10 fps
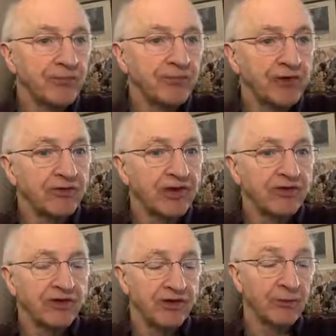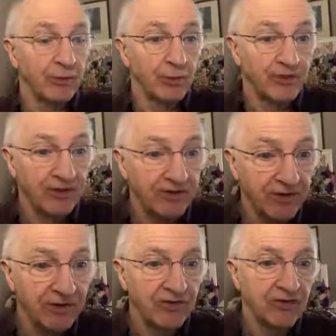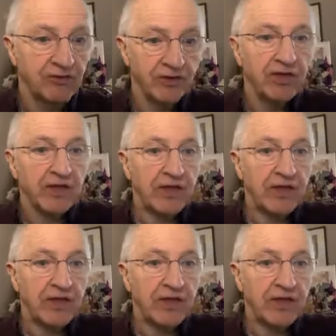process within the industry